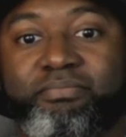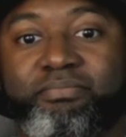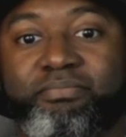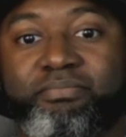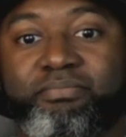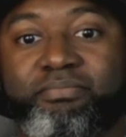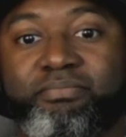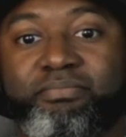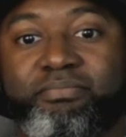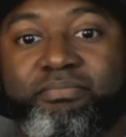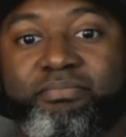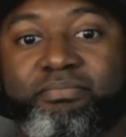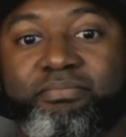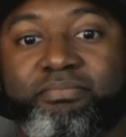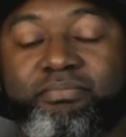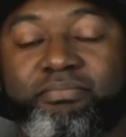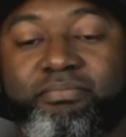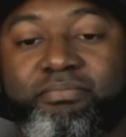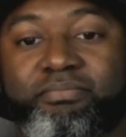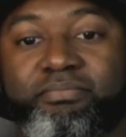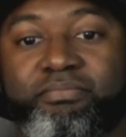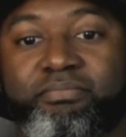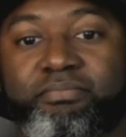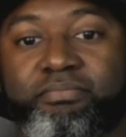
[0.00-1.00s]
Dr. Grey.
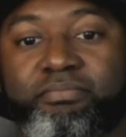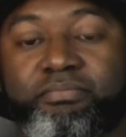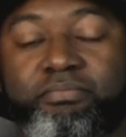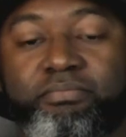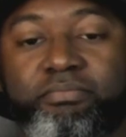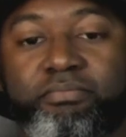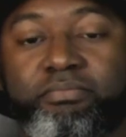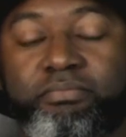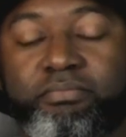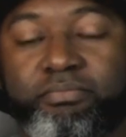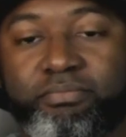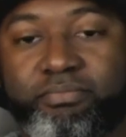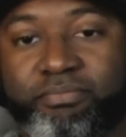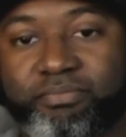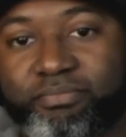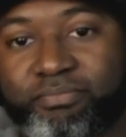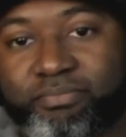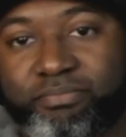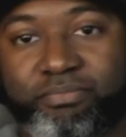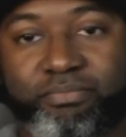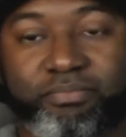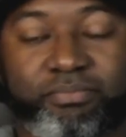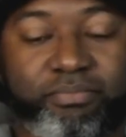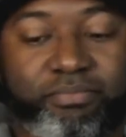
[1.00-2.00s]
We're
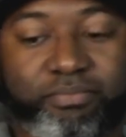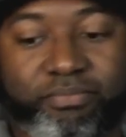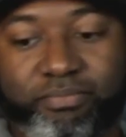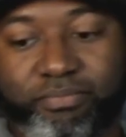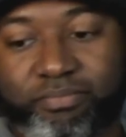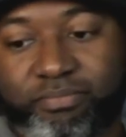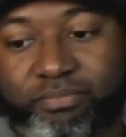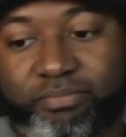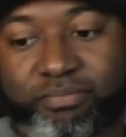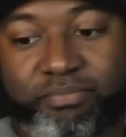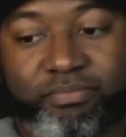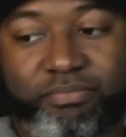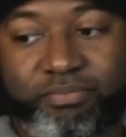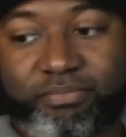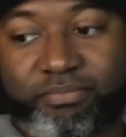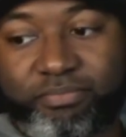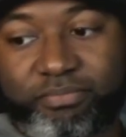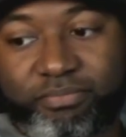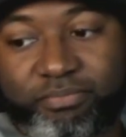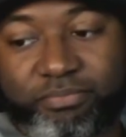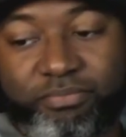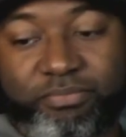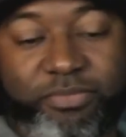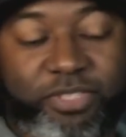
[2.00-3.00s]
going to put you to sleep for a
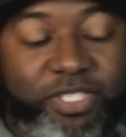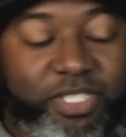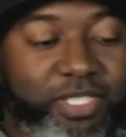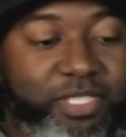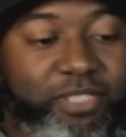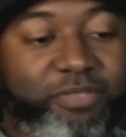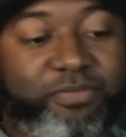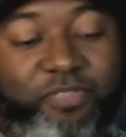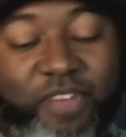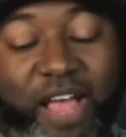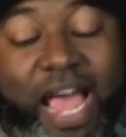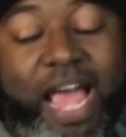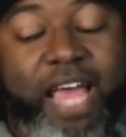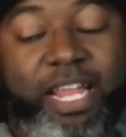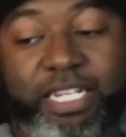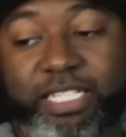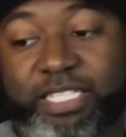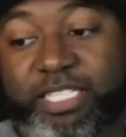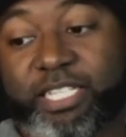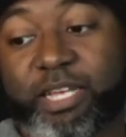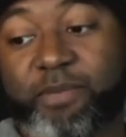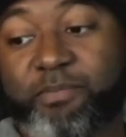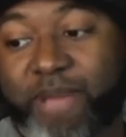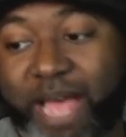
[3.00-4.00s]
little while. Finally,
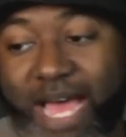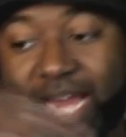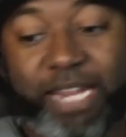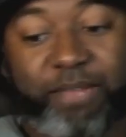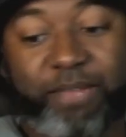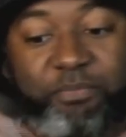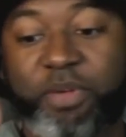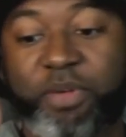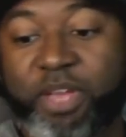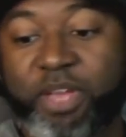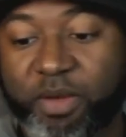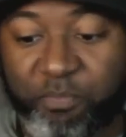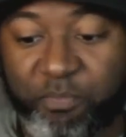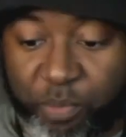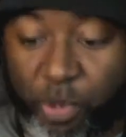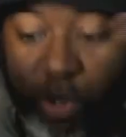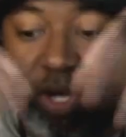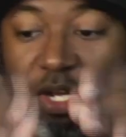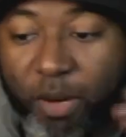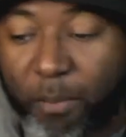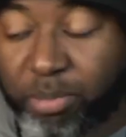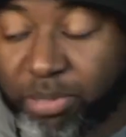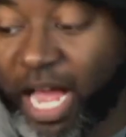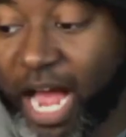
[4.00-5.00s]
somebody put a
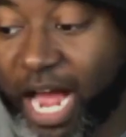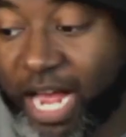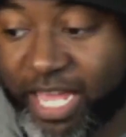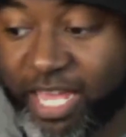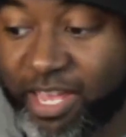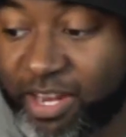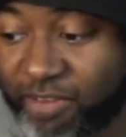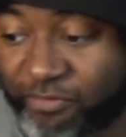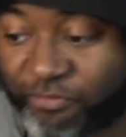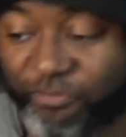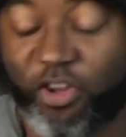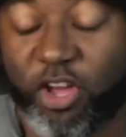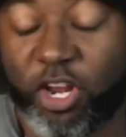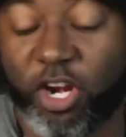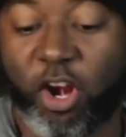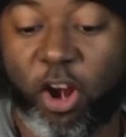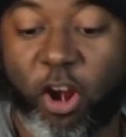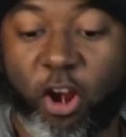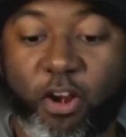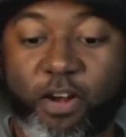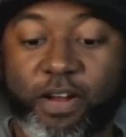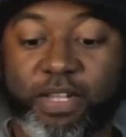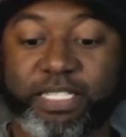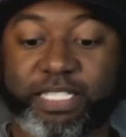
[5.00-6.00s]
block in front of
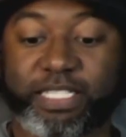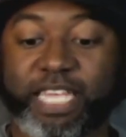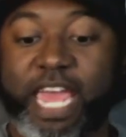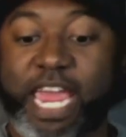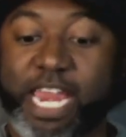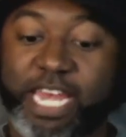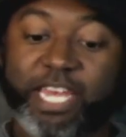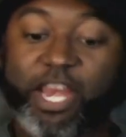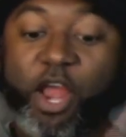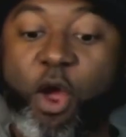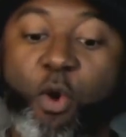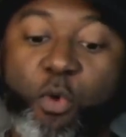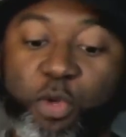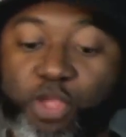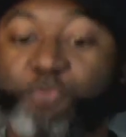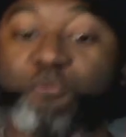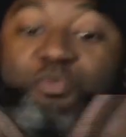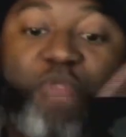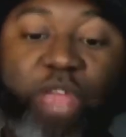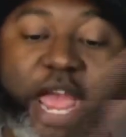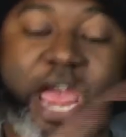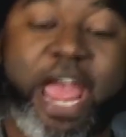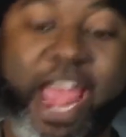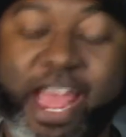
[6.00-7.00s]
her and said, no, you
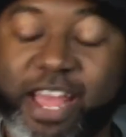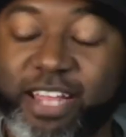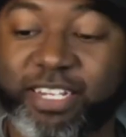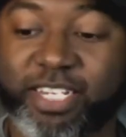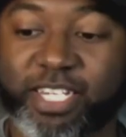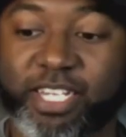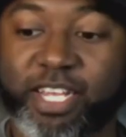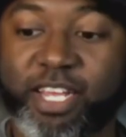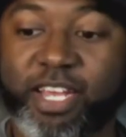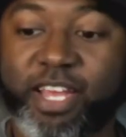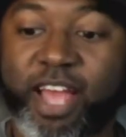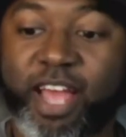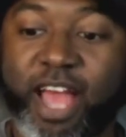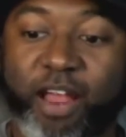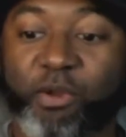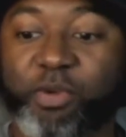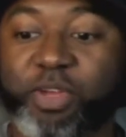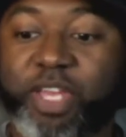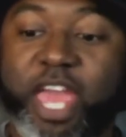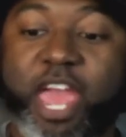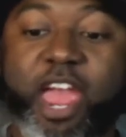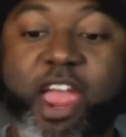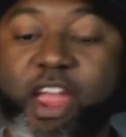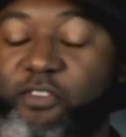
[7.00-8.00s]
can't. I don't
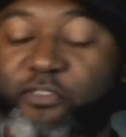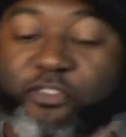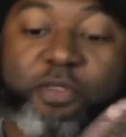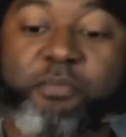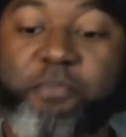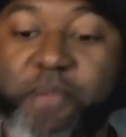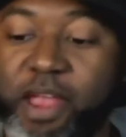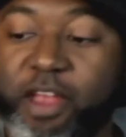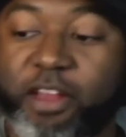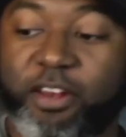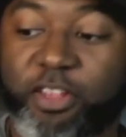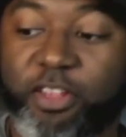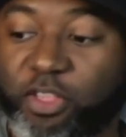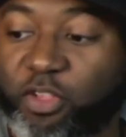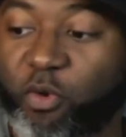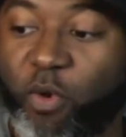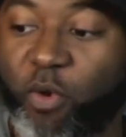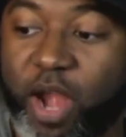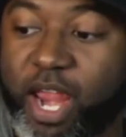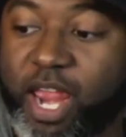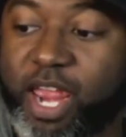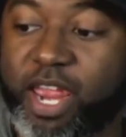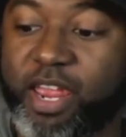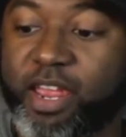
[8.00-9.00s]
care if you're Meredith
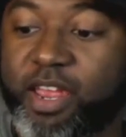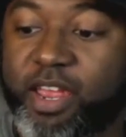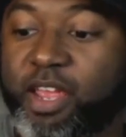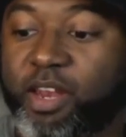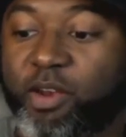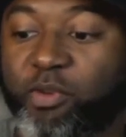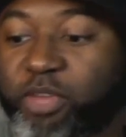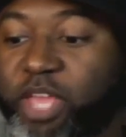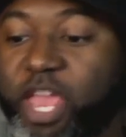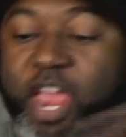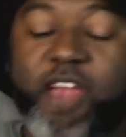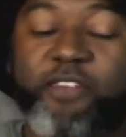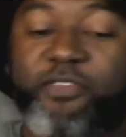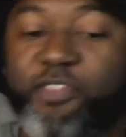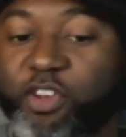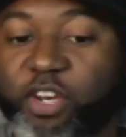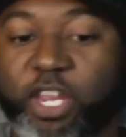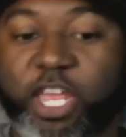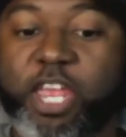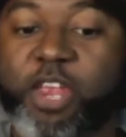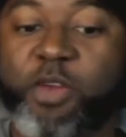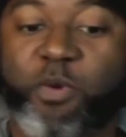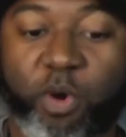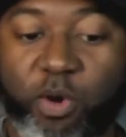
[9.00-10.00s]
Grey. Don't care if you're the
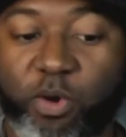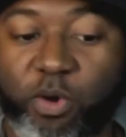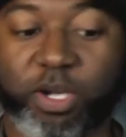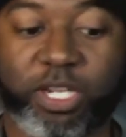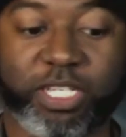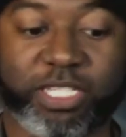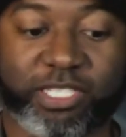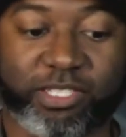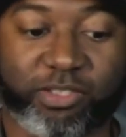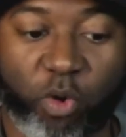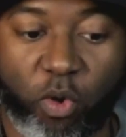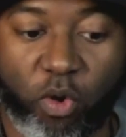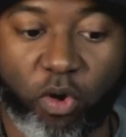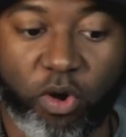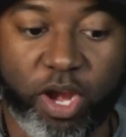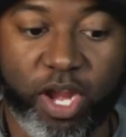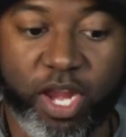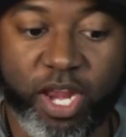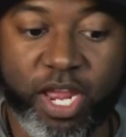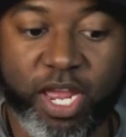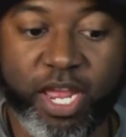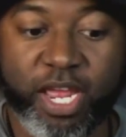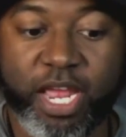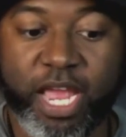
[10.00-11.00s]
hero of this story.
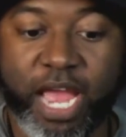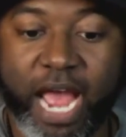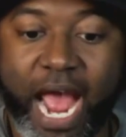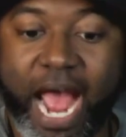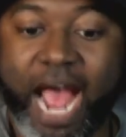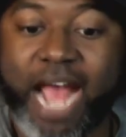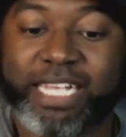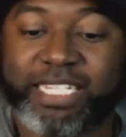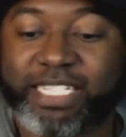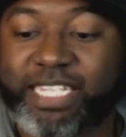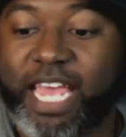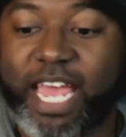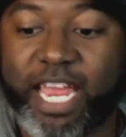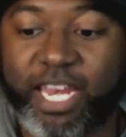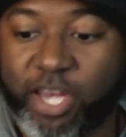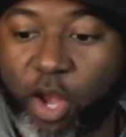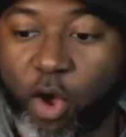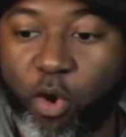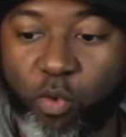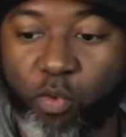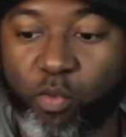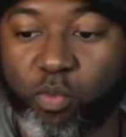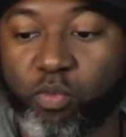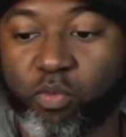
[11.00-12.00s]
I said,
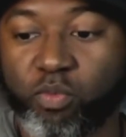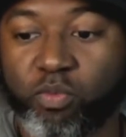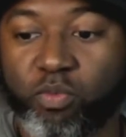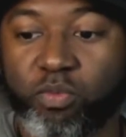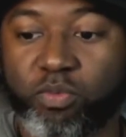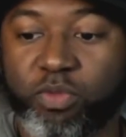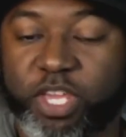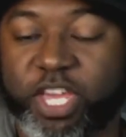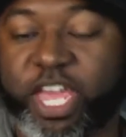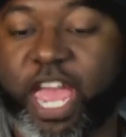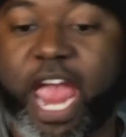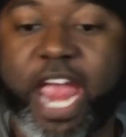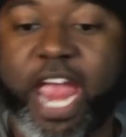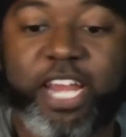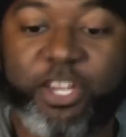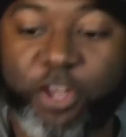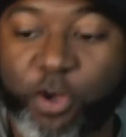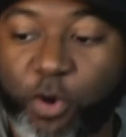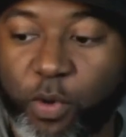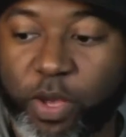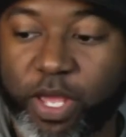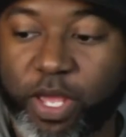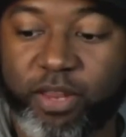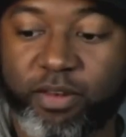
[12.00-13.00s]
no, you can't
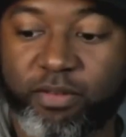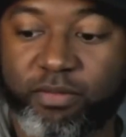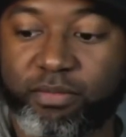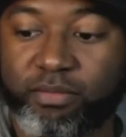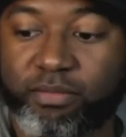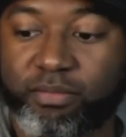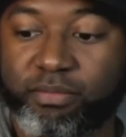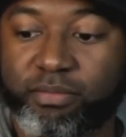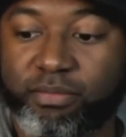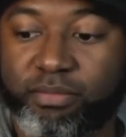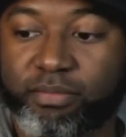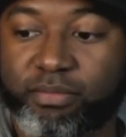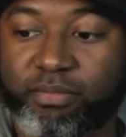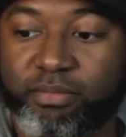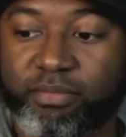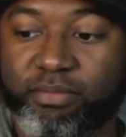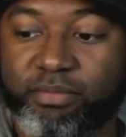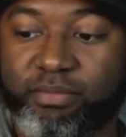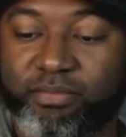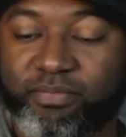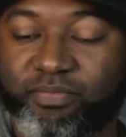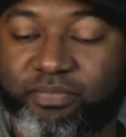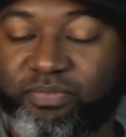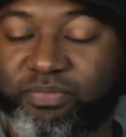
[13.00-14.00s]
do it.
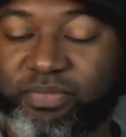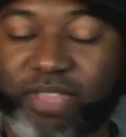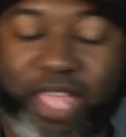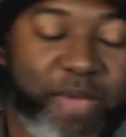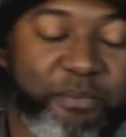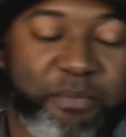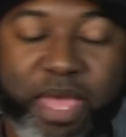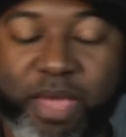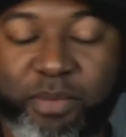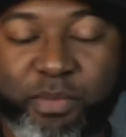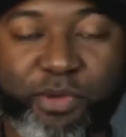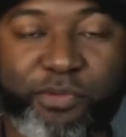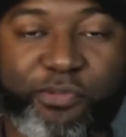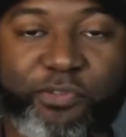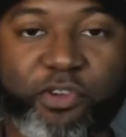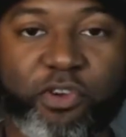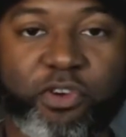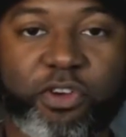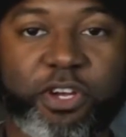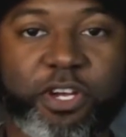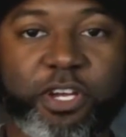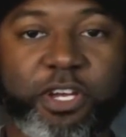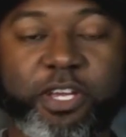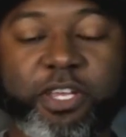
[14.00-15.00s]
That made me feel
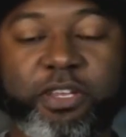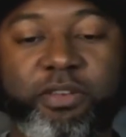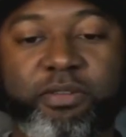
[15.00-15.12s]
good.